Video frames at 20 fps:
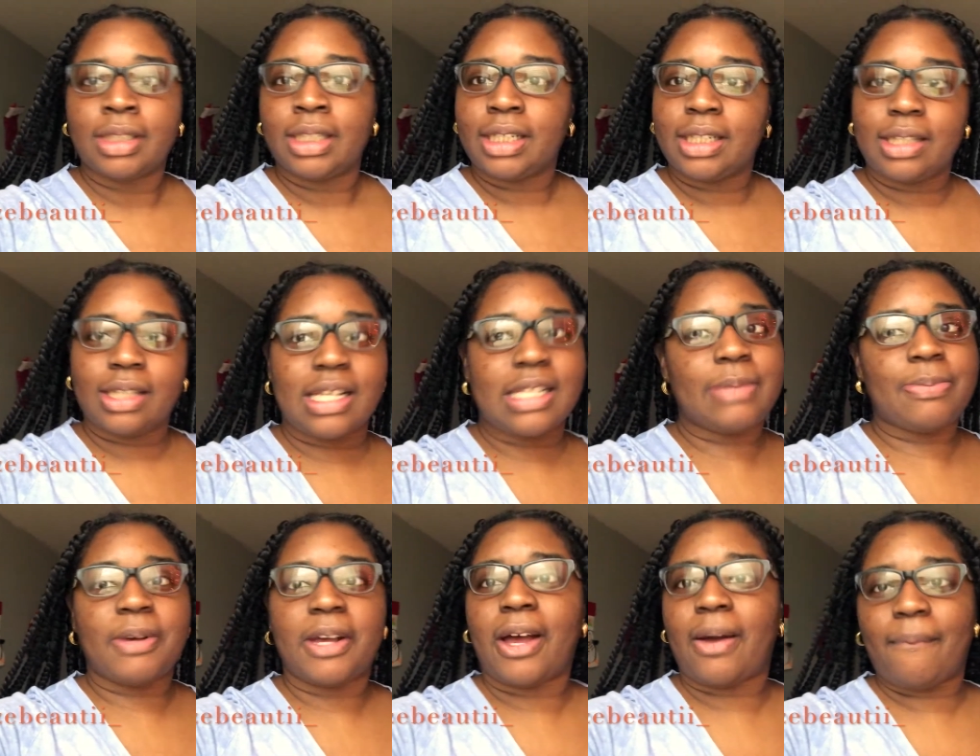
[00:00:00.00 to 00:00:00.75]
let's
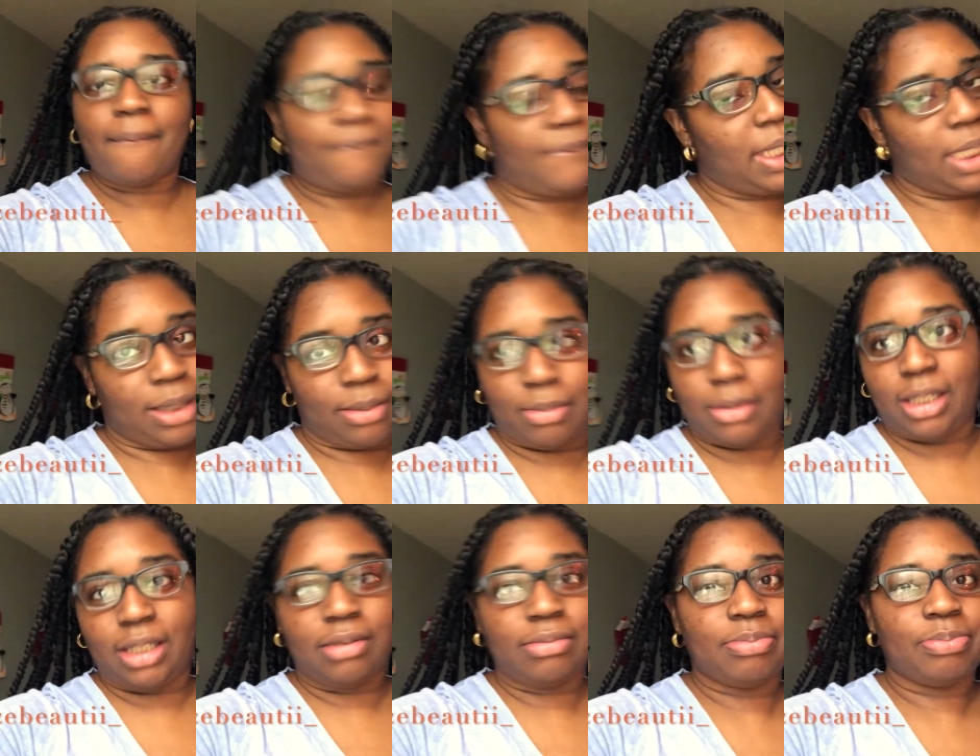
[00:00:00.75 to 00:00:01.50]
become
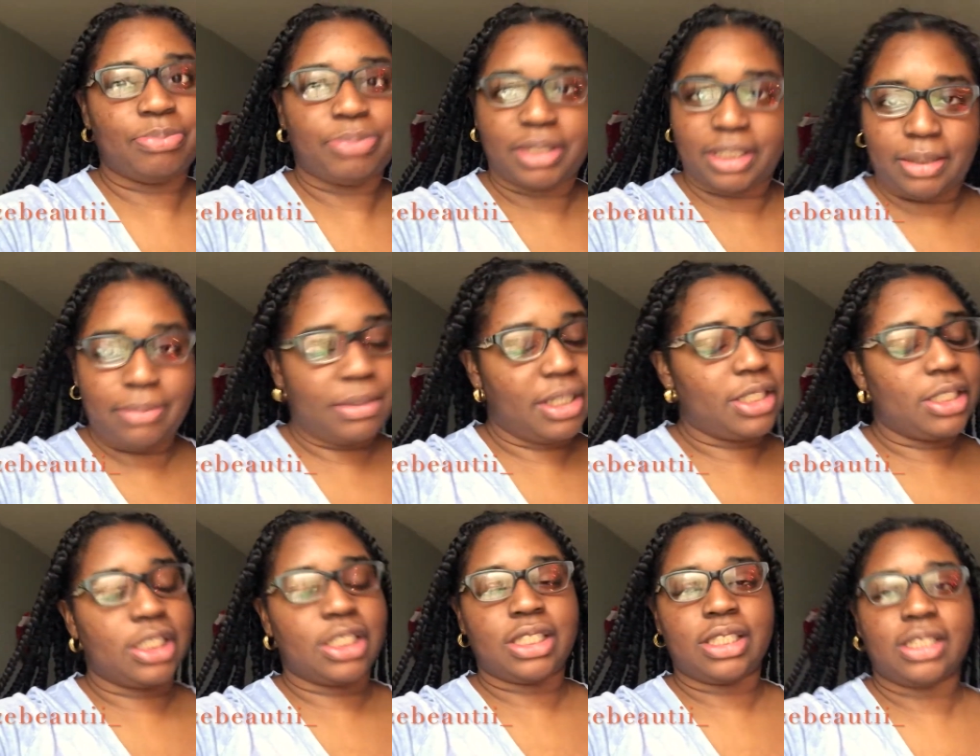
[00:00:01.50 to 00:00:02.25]
family pretty
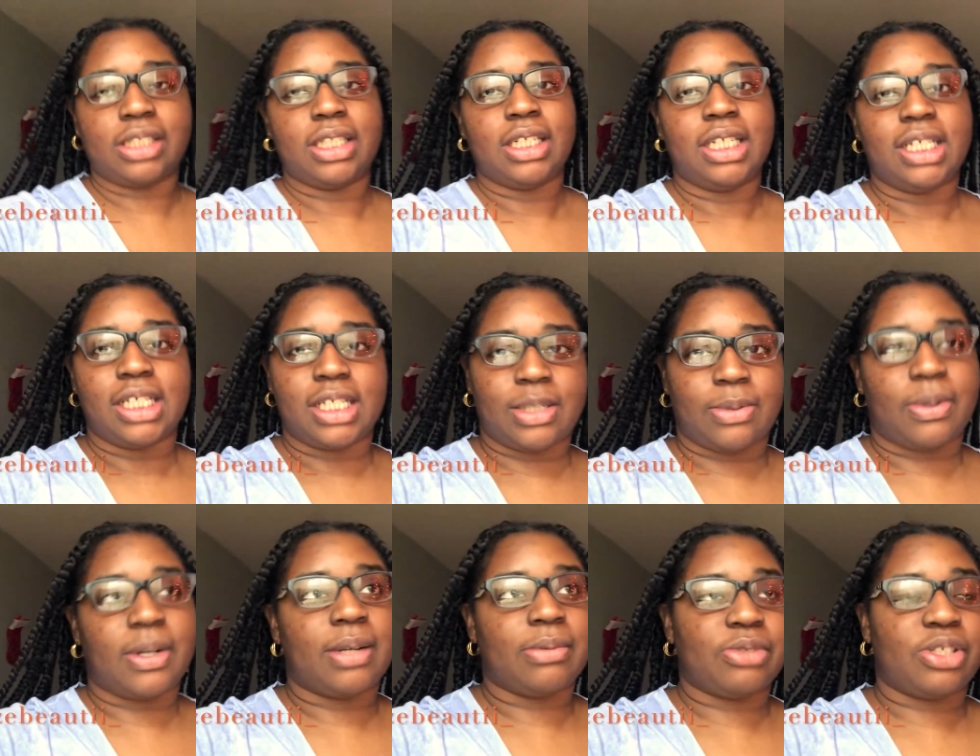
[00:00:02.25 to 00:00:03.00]
much is
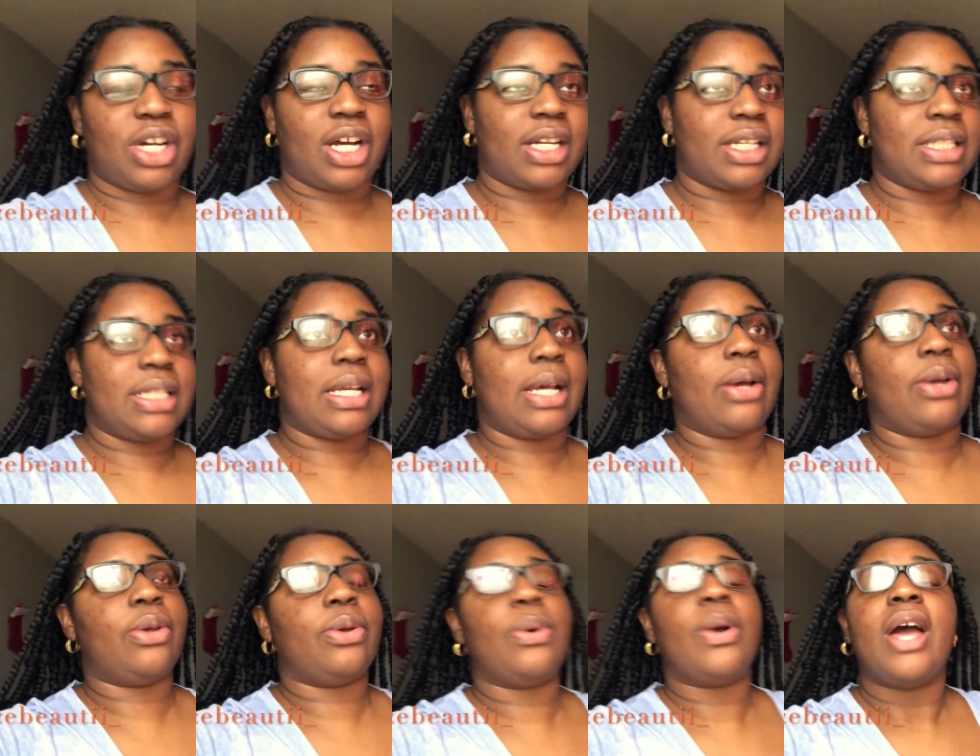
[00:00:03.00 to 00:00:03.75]
what I'm trying to tell
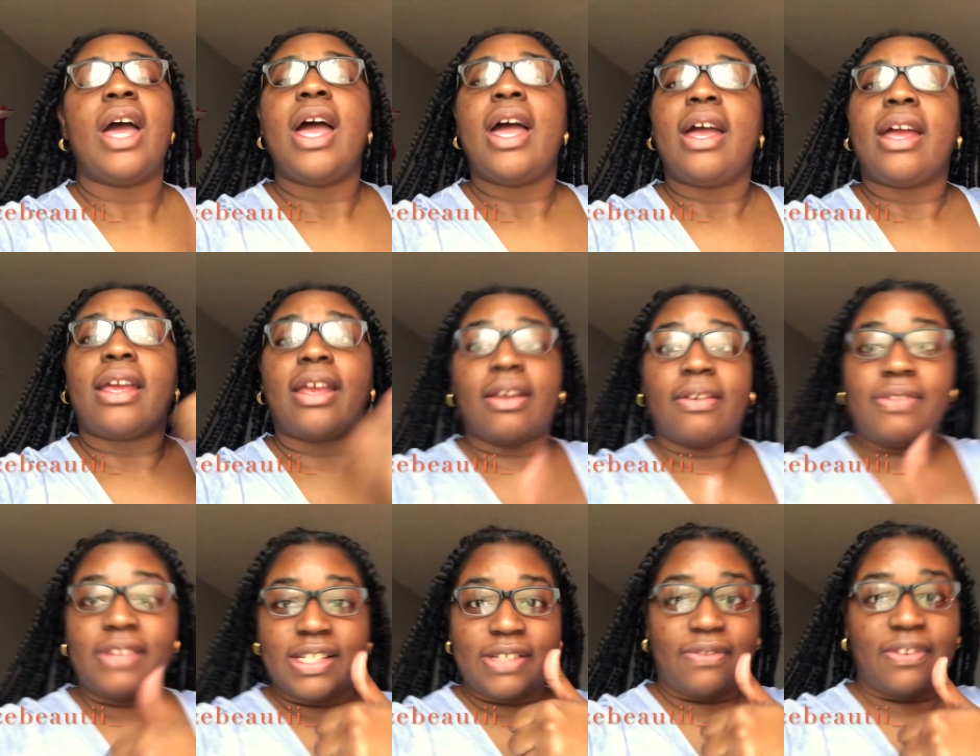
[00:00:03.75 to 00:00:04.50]
you. Give
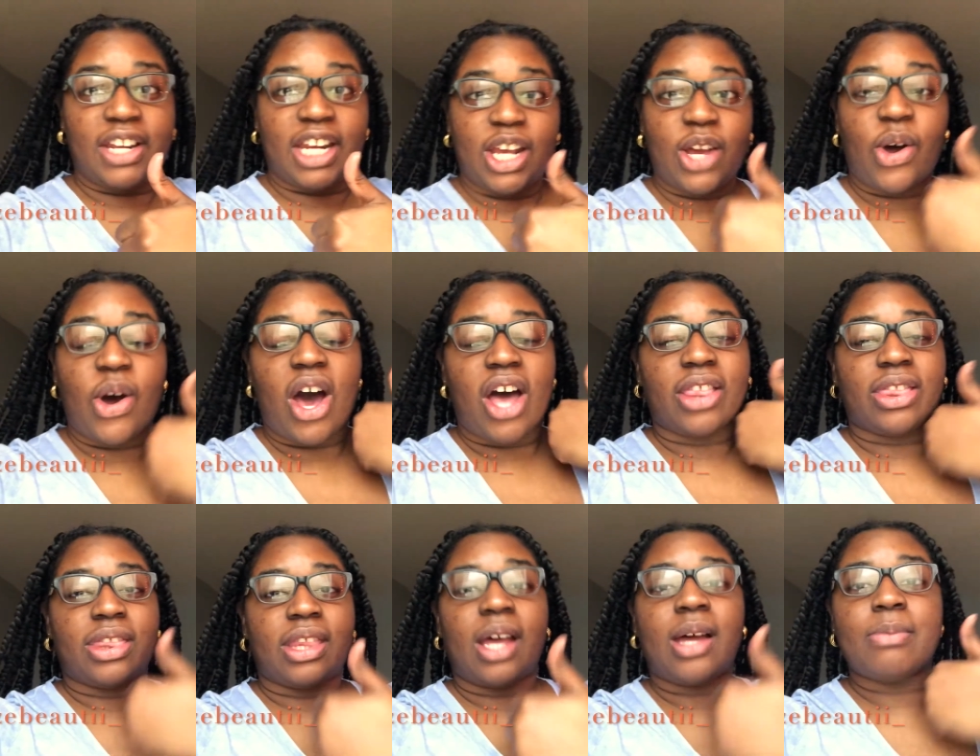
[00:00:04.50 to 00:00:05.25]
this video a
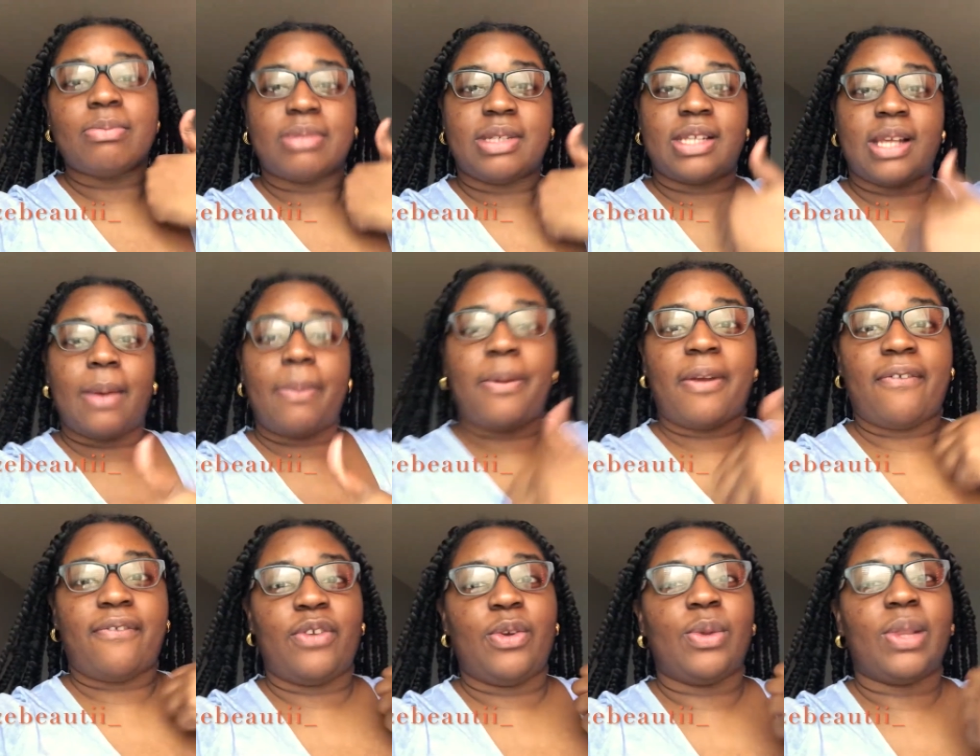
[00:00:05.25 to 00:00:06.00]
thumbs up
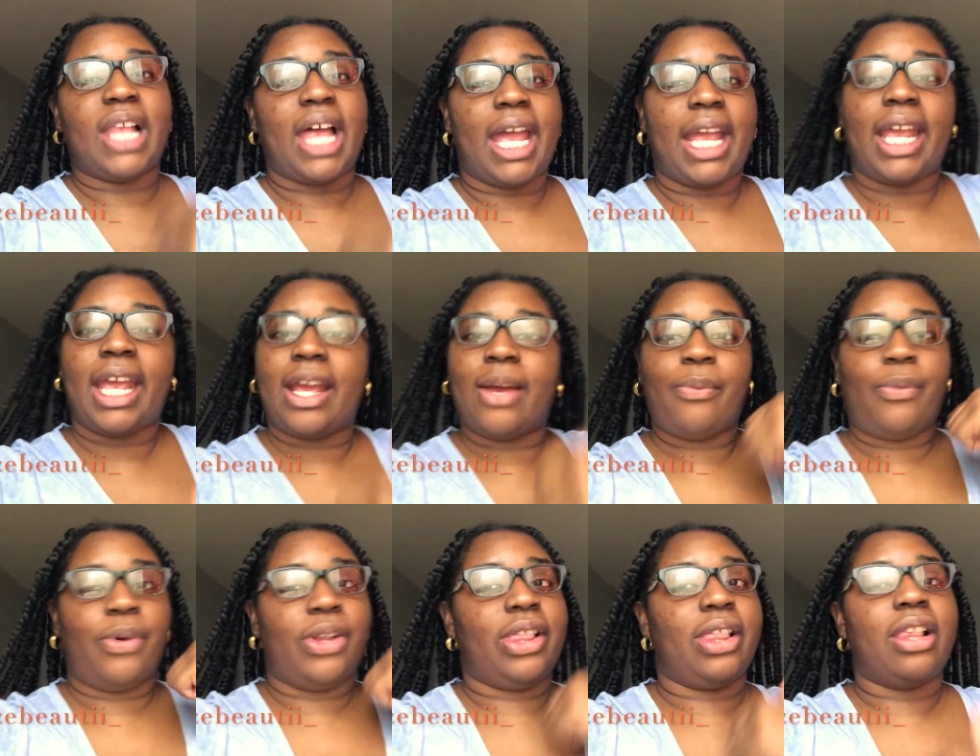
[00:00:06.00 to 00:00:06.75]
if you like it and
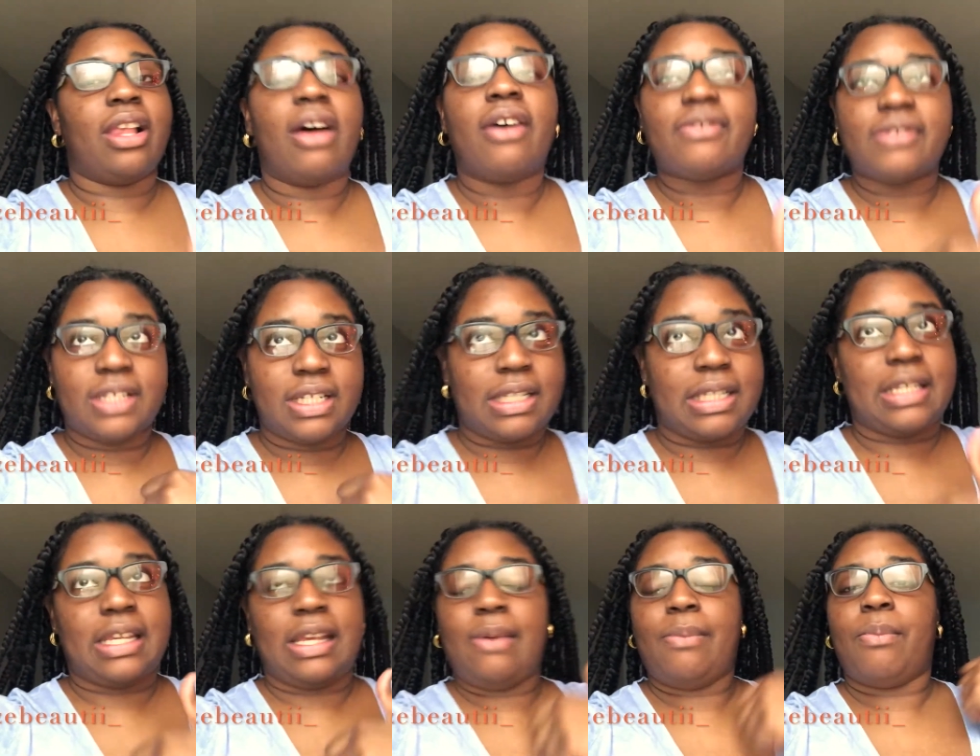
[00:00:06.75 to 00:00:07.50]
would love to
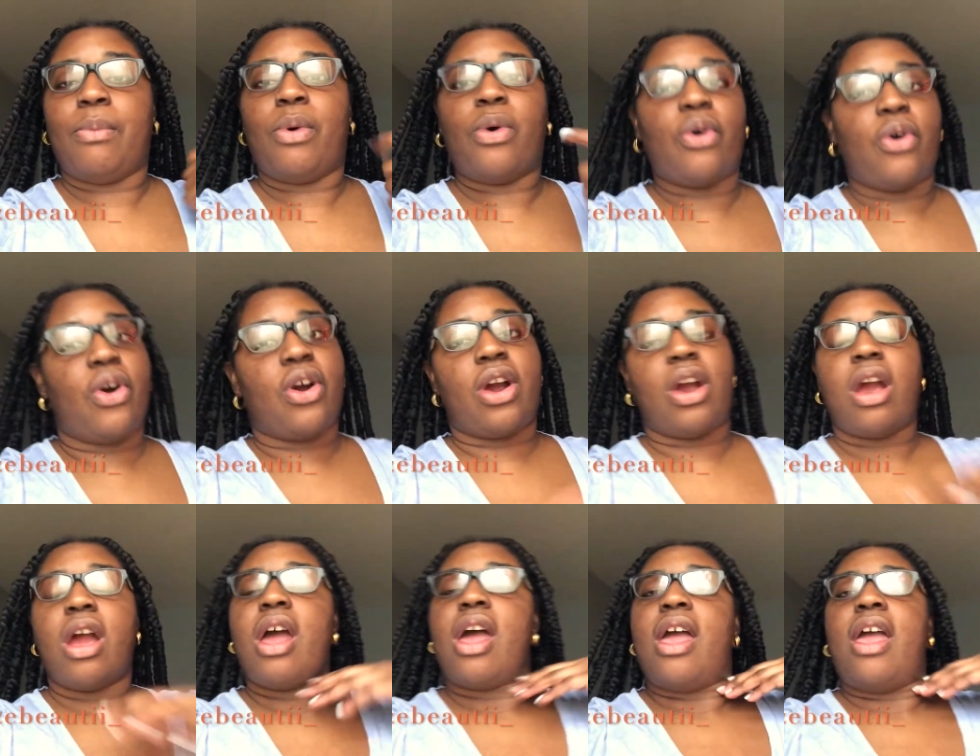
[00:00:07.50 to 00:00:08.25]
see more.
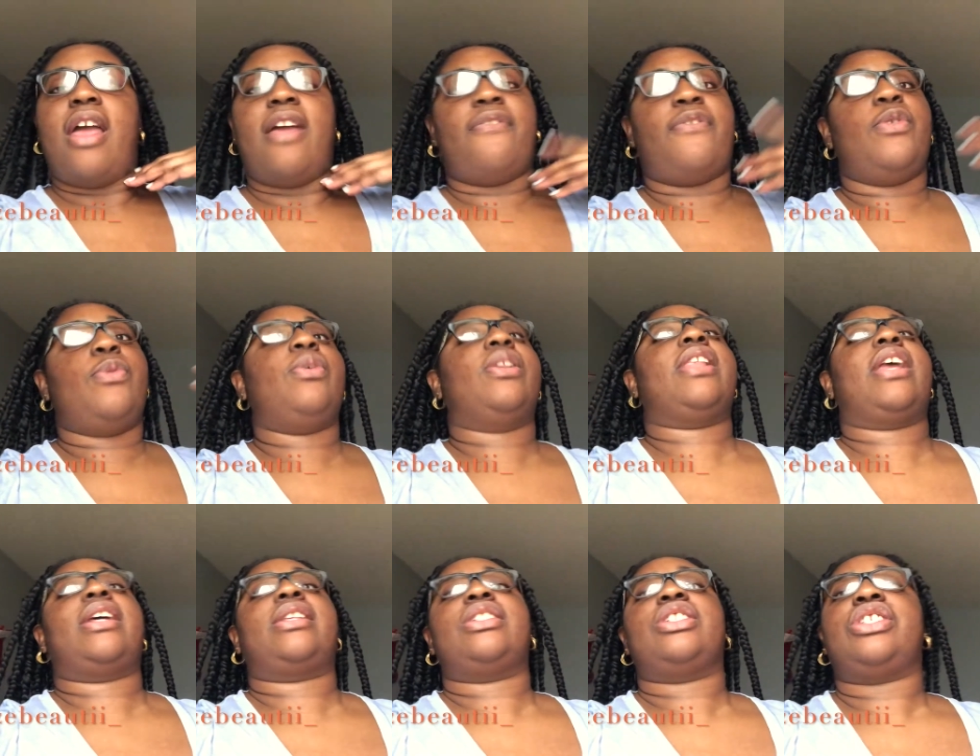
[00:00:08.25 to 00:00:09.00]
If you would
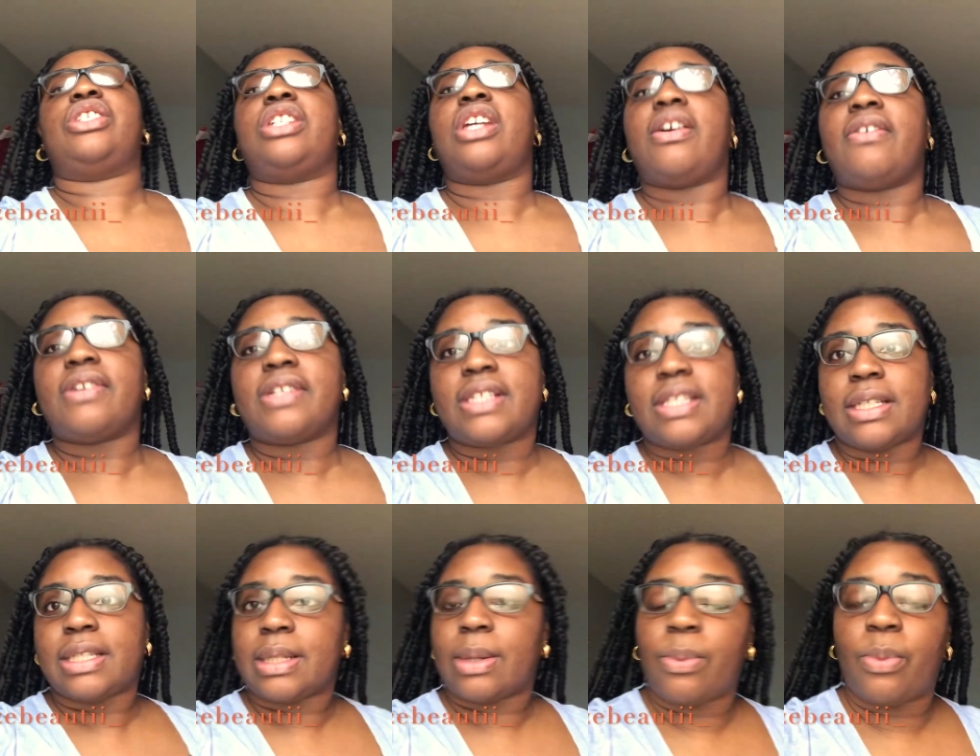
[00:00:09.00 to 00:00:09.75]
like to share it to
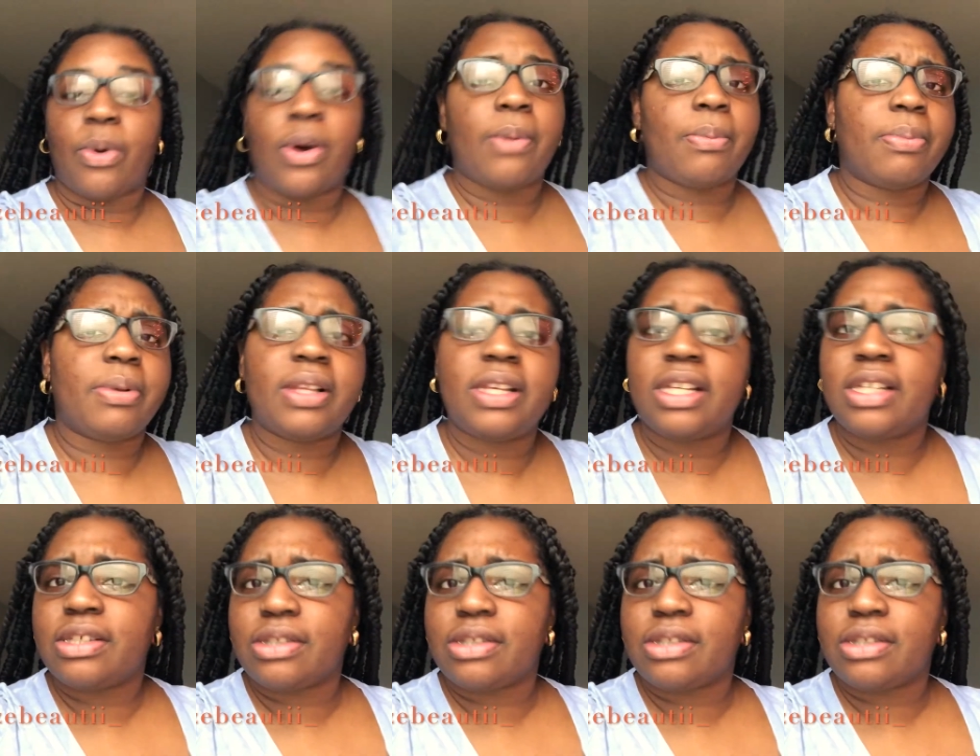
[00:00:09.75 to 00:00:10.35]
someone, please